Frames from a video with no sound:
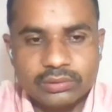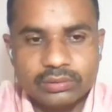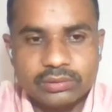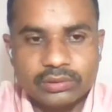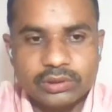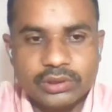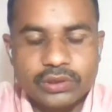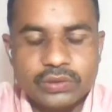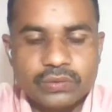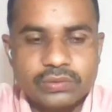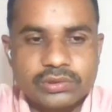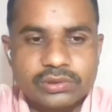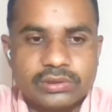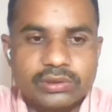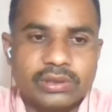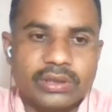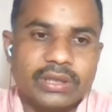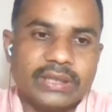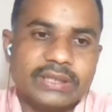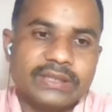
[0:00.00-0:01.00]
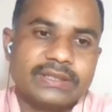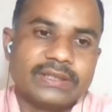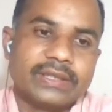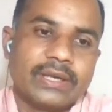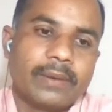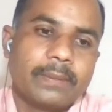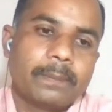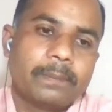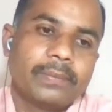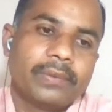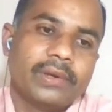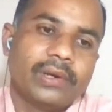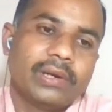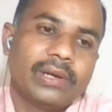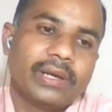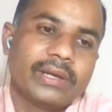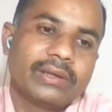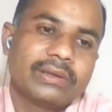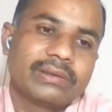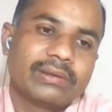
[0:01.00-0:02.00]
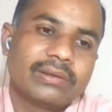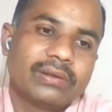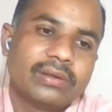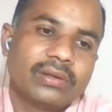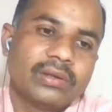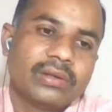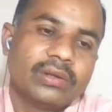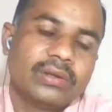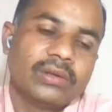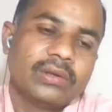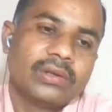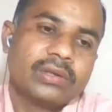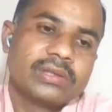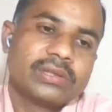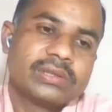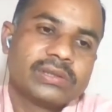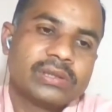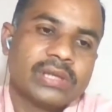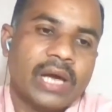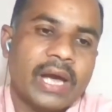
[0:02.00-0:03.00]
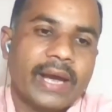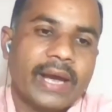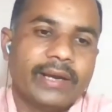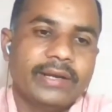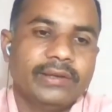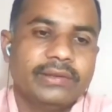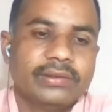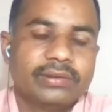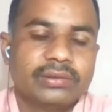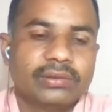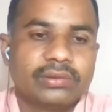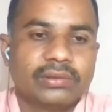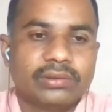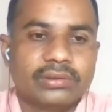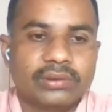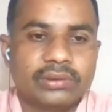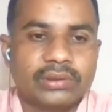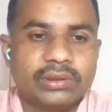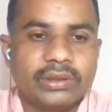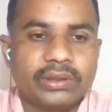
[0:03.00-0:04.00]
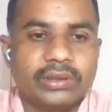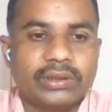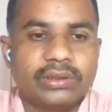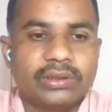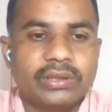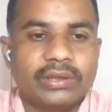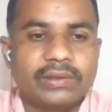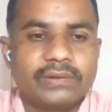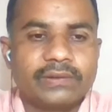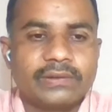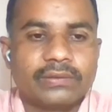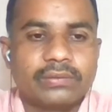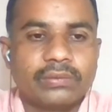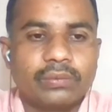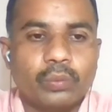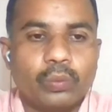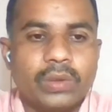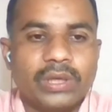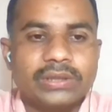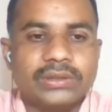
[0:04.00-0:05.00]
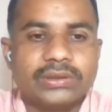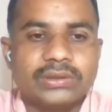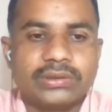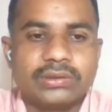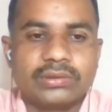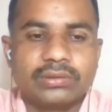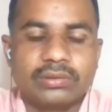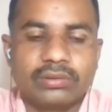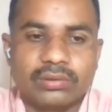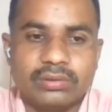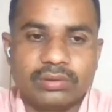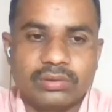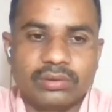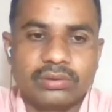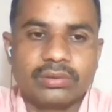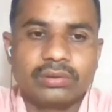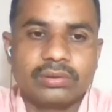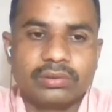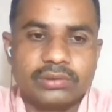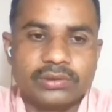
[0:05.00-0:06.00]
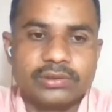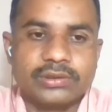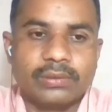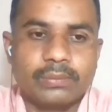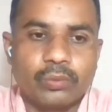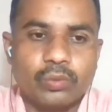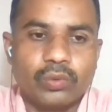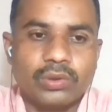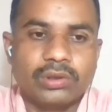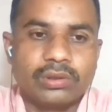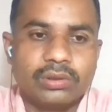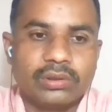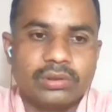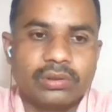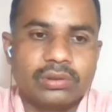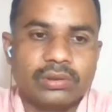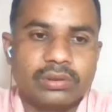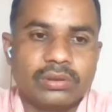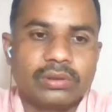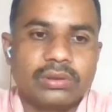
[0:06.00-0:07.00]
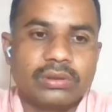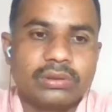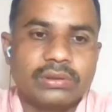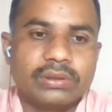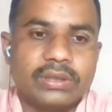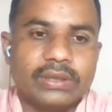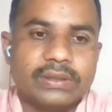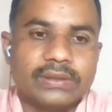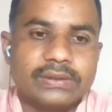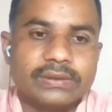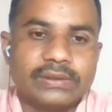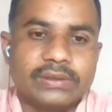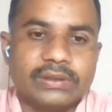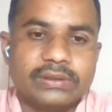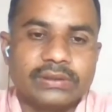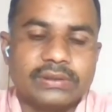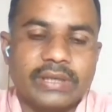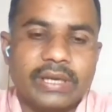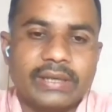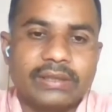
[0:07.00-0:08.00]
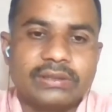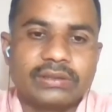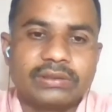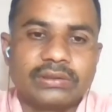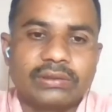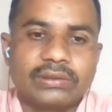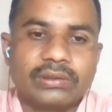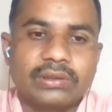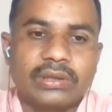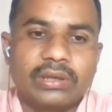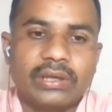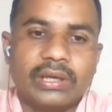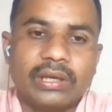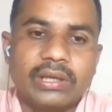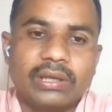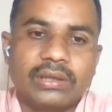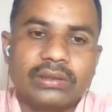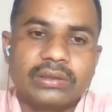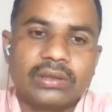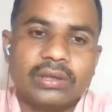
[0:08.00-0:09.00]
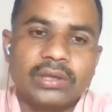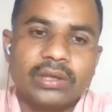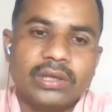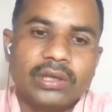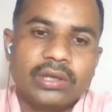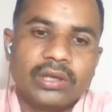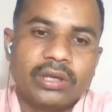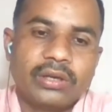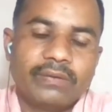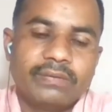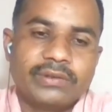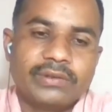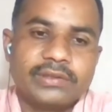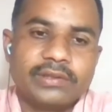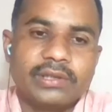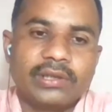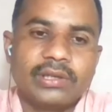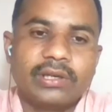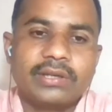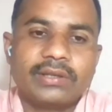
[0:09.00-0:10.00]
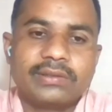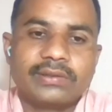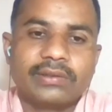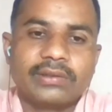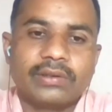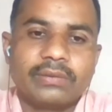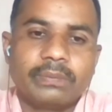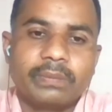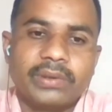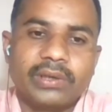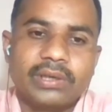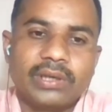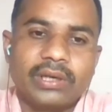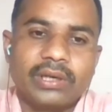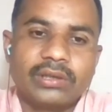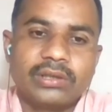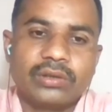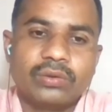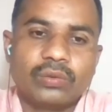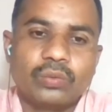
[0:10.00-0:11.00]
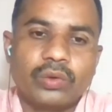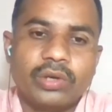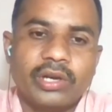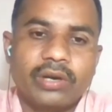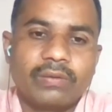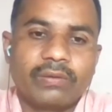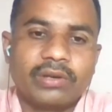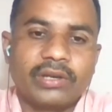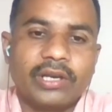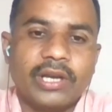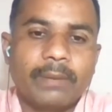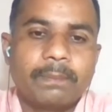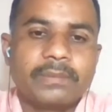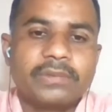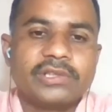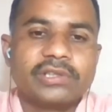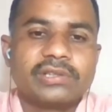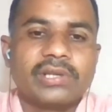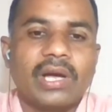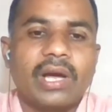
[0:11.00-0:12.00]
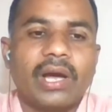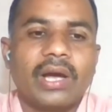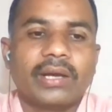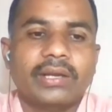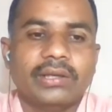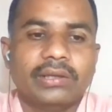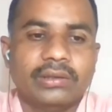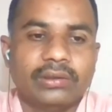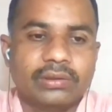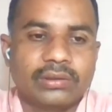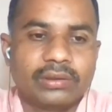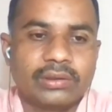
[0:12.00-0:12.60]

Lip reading: gives example like side, and it's once someone does this action, and if it's repetitive, we have kept sighing,